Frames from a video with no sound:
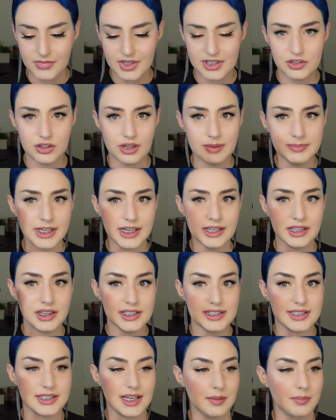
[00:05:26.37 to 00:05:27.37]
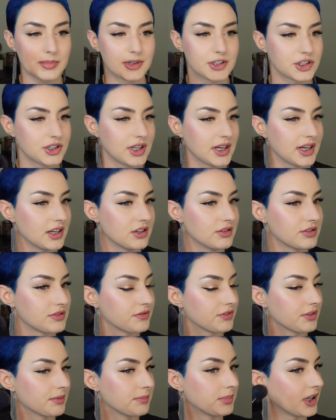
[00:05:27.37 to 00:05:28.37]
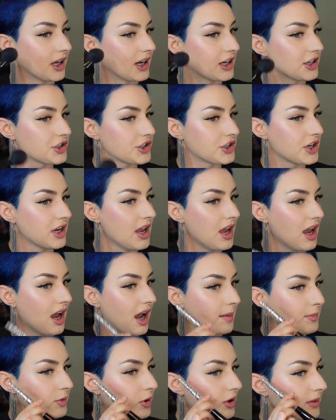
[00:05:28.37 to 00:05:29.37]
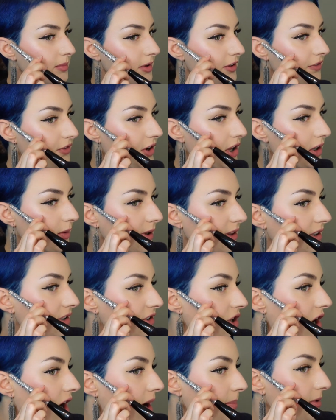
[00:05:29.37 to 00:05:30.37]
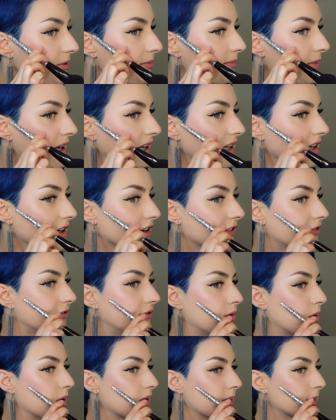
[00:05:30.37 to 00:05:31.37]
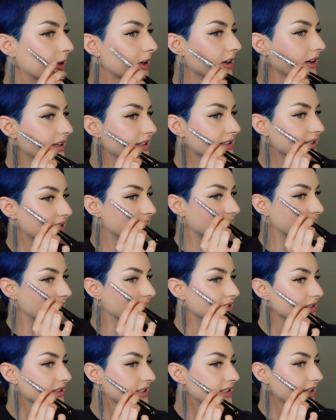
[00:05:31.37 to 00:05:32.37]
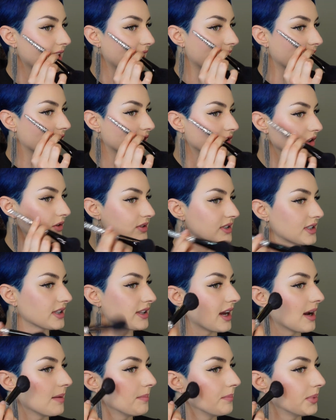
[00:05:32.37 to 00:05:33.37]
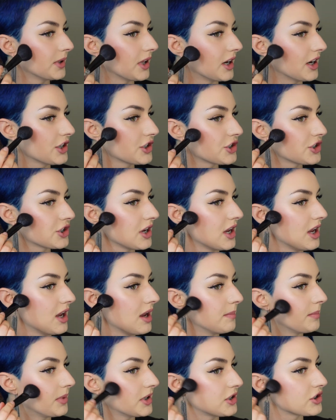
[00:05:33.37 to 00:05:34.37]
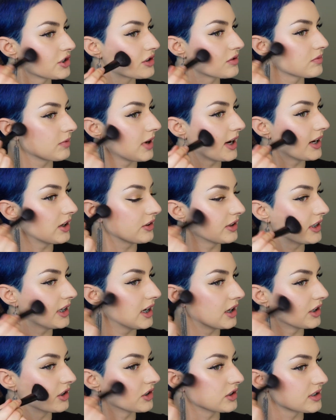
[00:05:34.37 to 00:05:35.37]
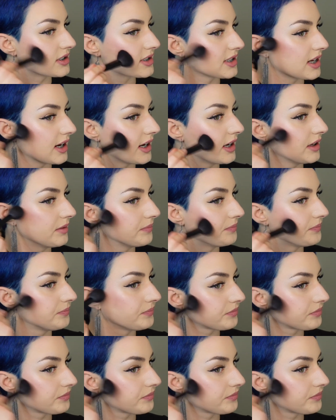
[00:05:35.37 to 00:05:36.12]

So I'm taking the same brush that I used for blush. I'm going to be following the top of my ear forward and still staying close to that blush, but just right on the underside.